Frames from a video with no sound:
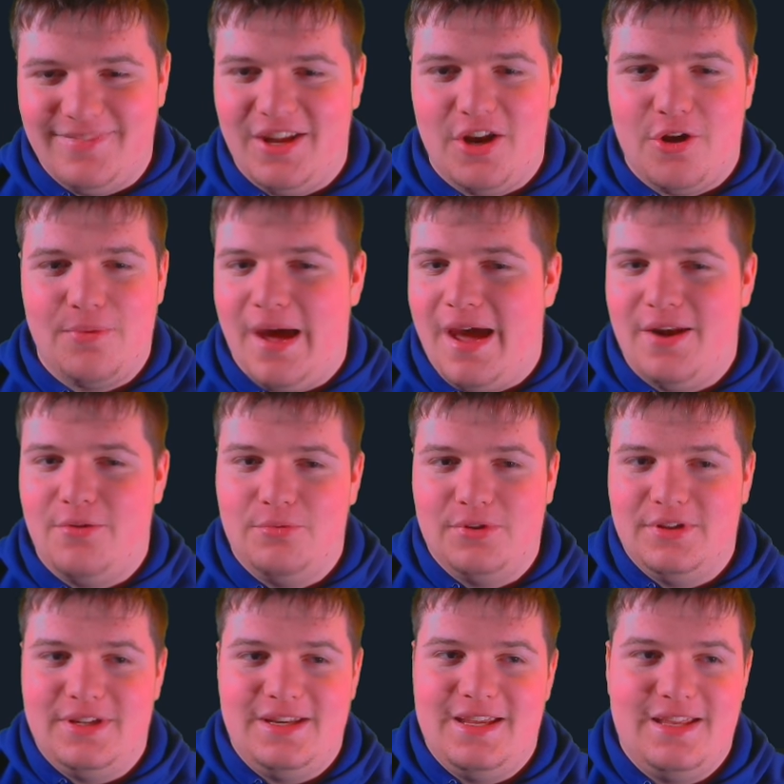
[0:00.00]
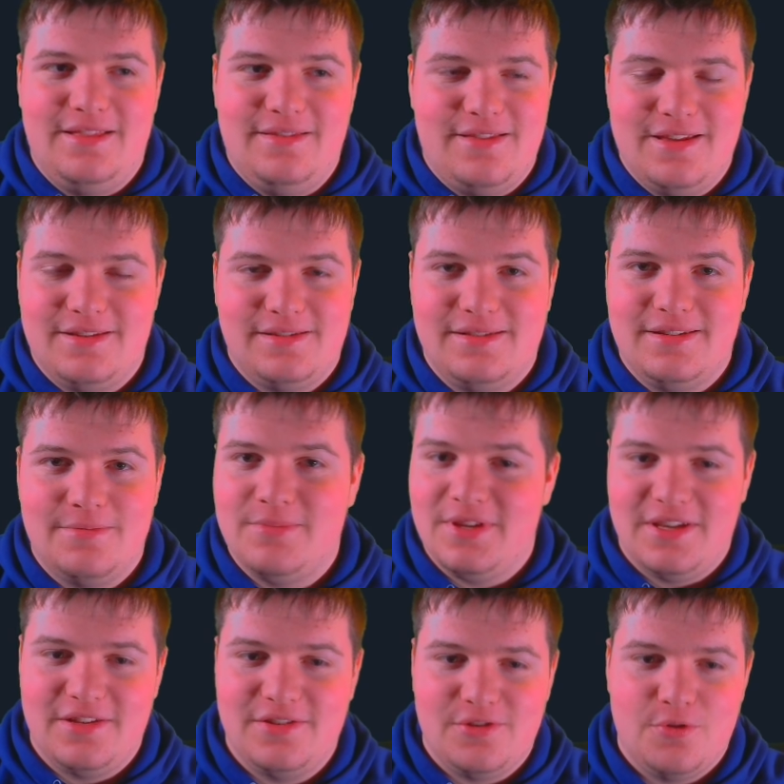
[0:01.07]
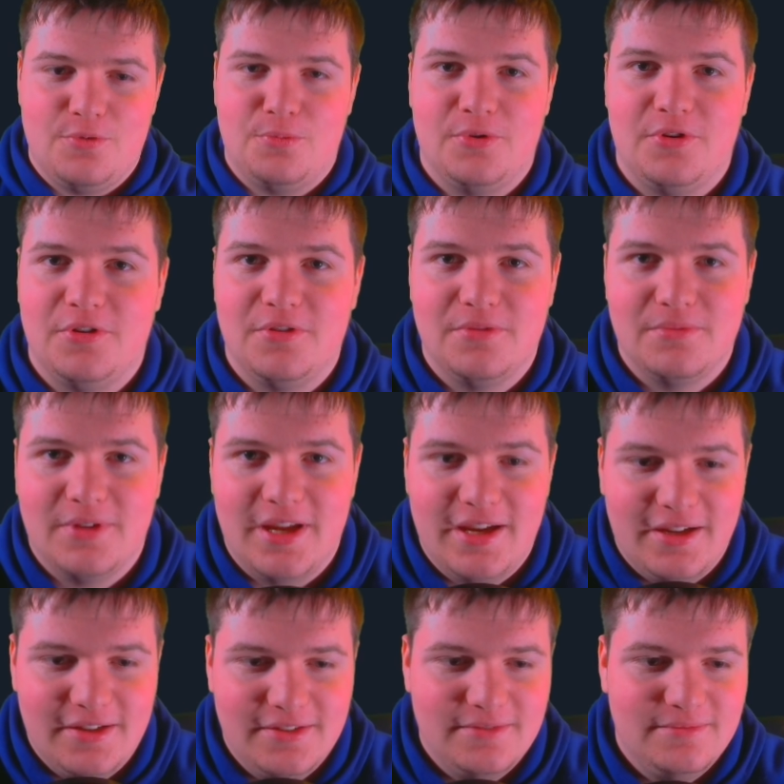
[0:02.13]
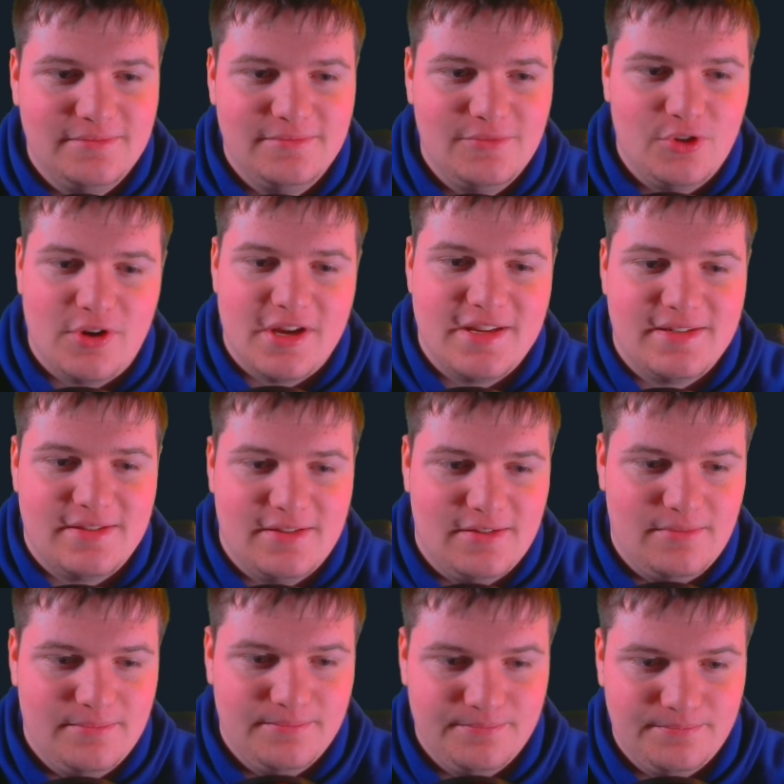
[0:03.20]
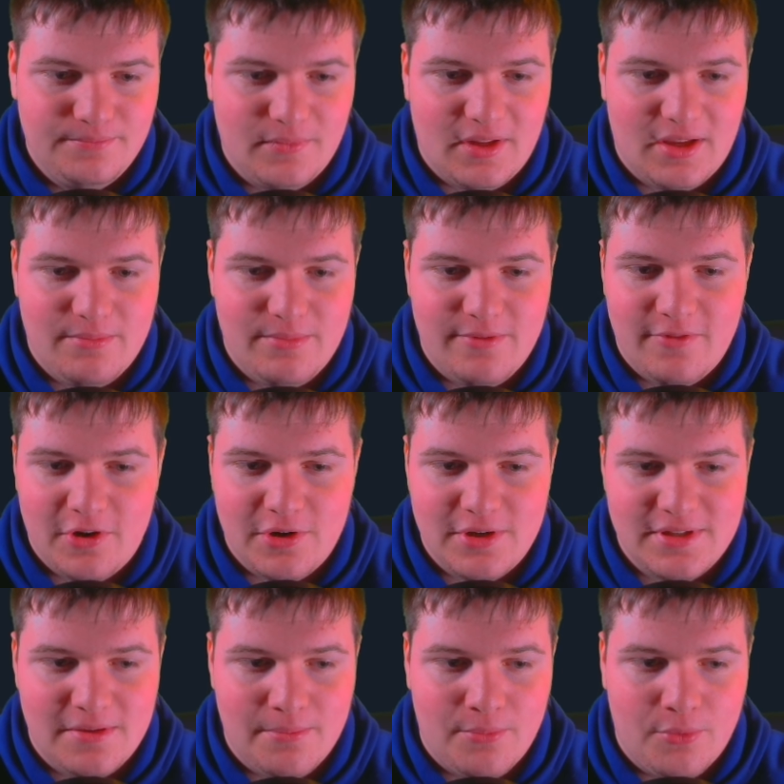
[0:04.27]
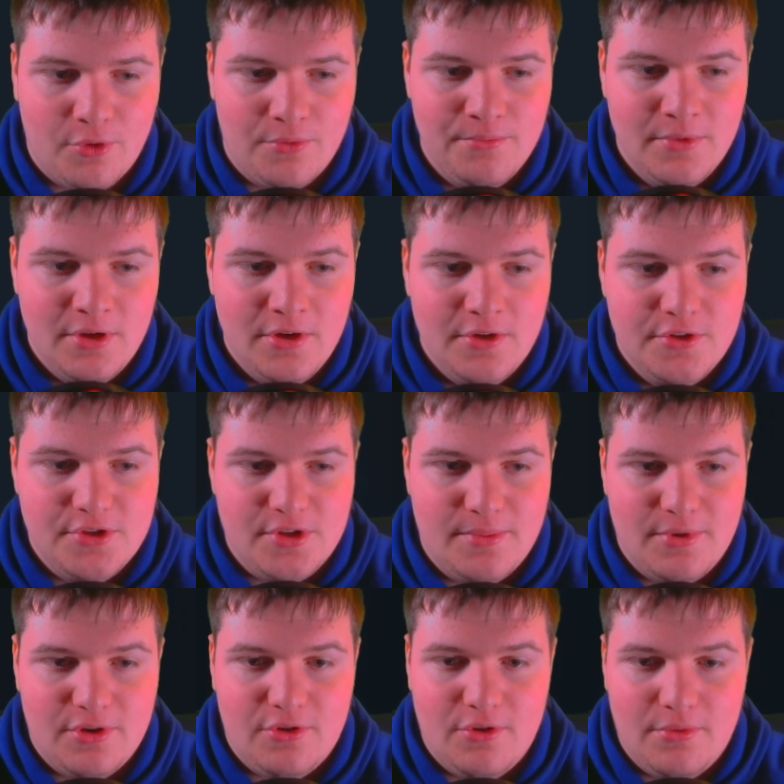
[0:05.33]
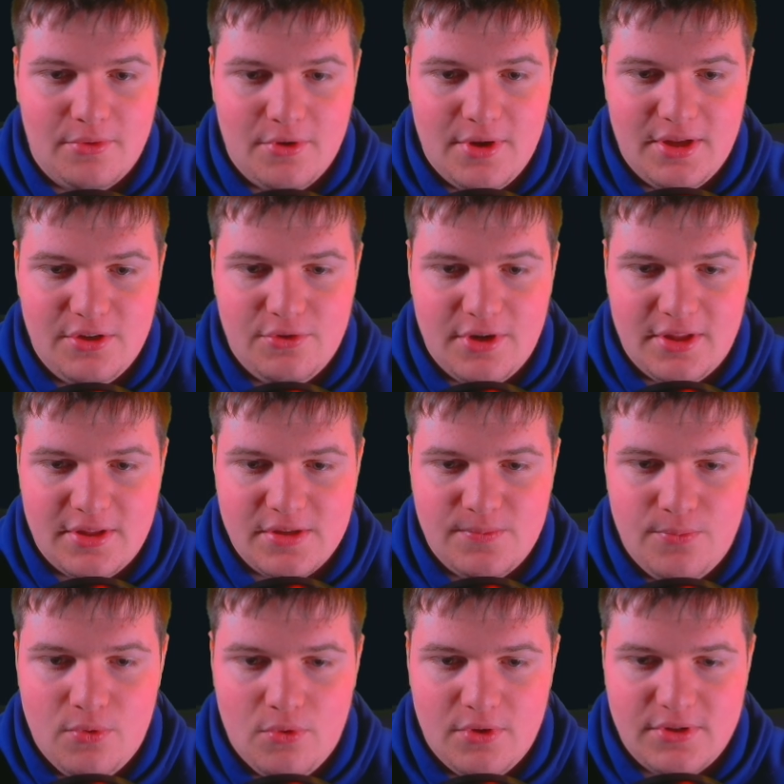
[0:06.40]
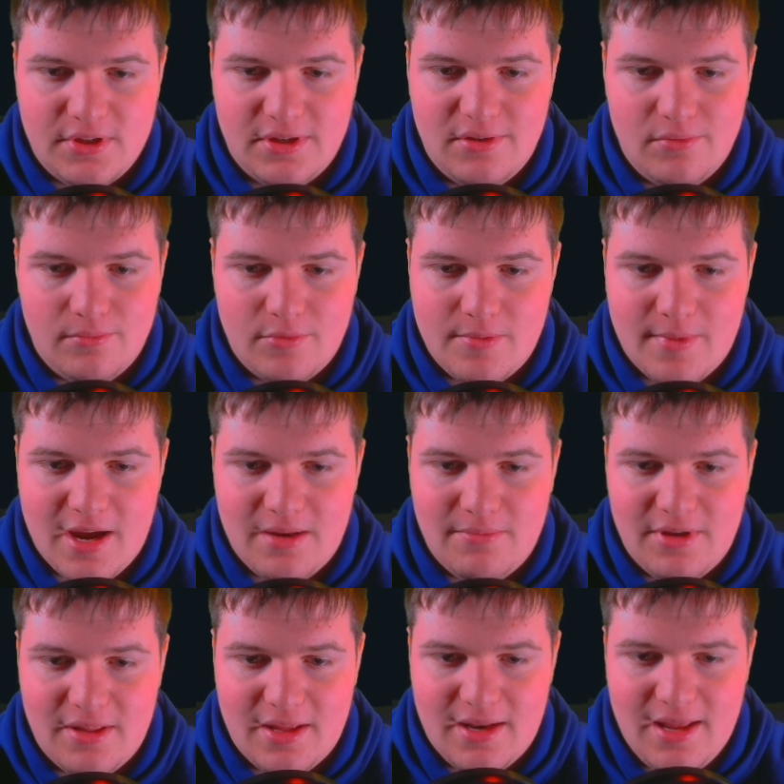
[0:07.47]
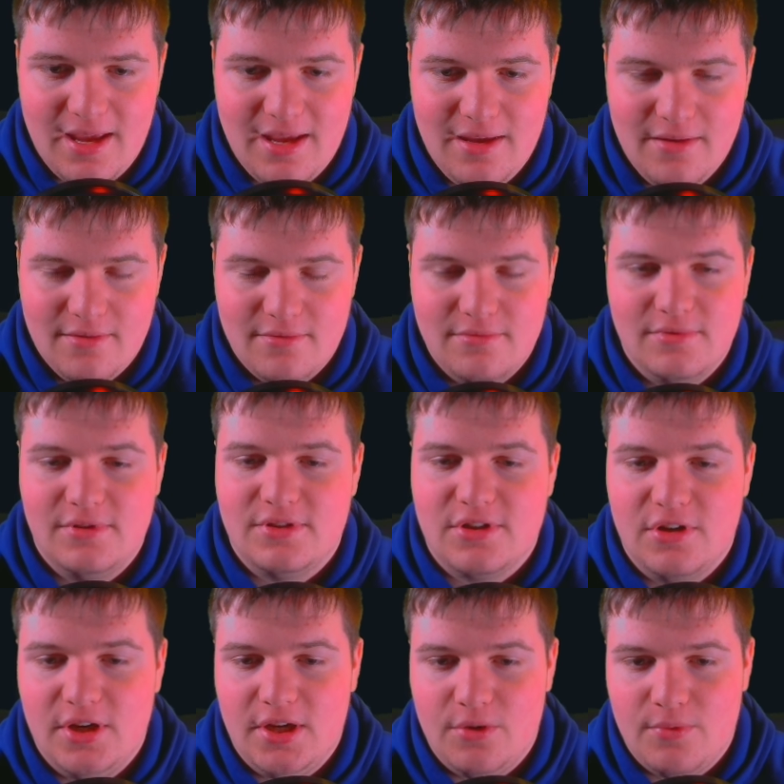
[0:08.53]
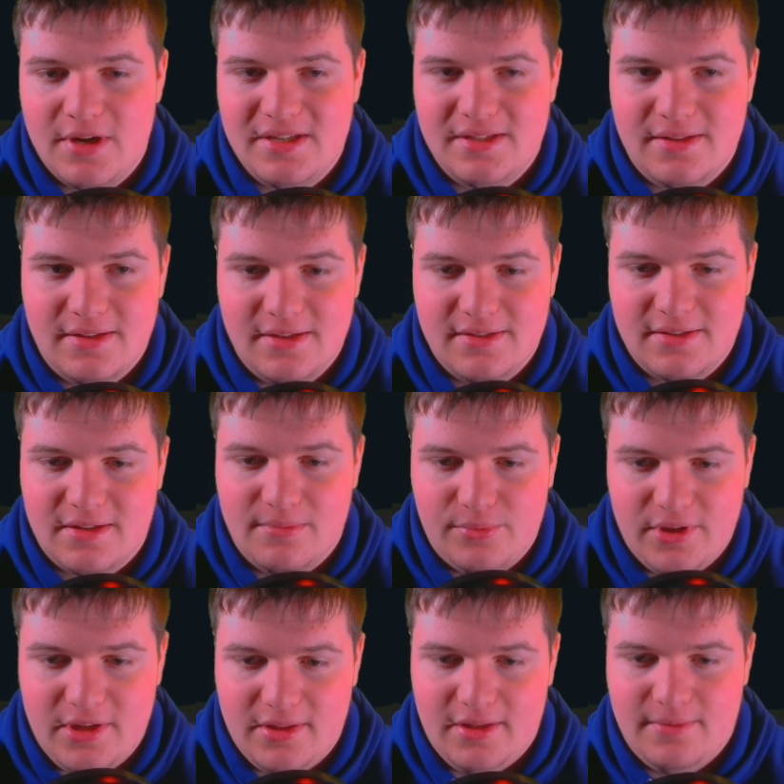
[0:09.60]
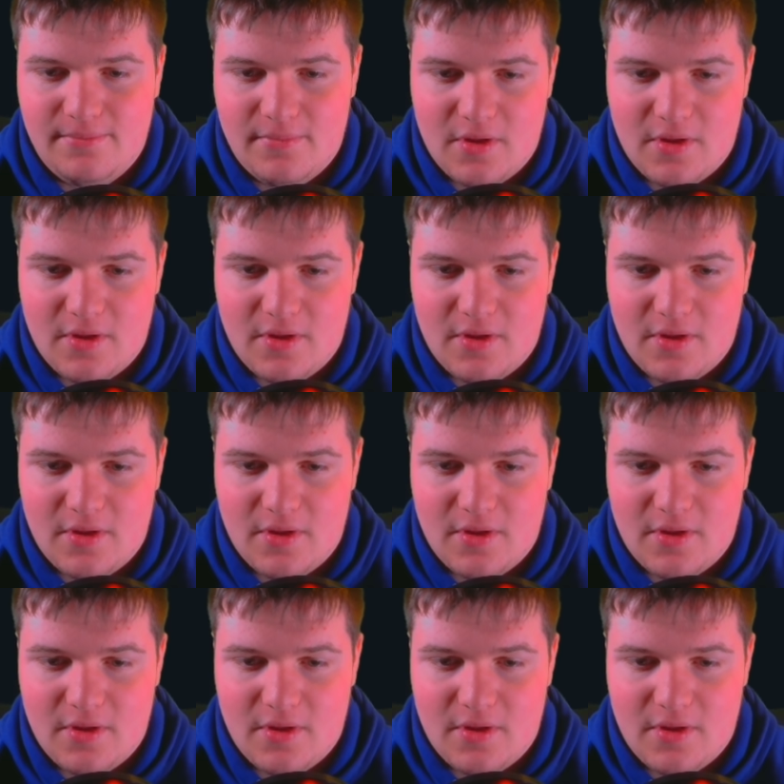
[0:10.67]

I don't really need this to be super crazy. It can be very simple. So I'm going to go ahead and create this pool. It's going to remind me that, hey, it's going to erase the disk completely.